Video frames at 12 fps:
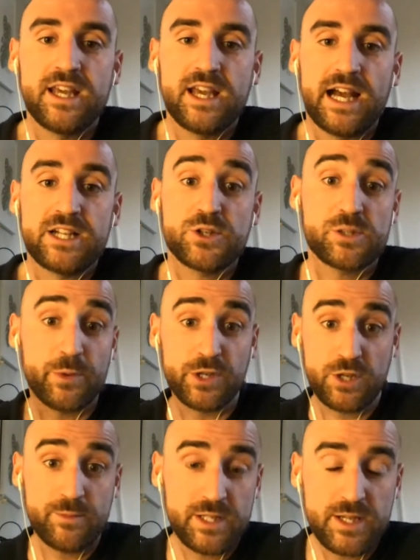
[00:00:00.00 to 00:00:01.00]
and to exploit
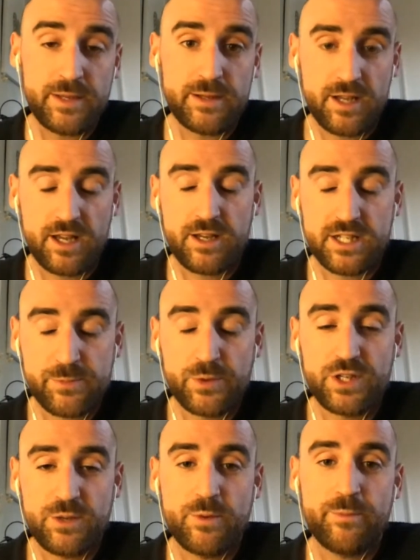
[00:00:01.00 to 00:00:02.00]
human
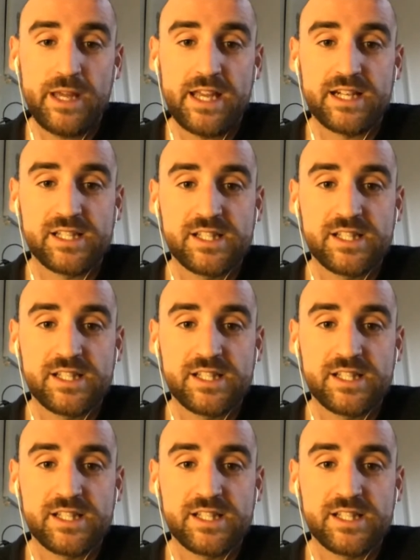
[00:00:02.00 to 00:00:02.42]
beings,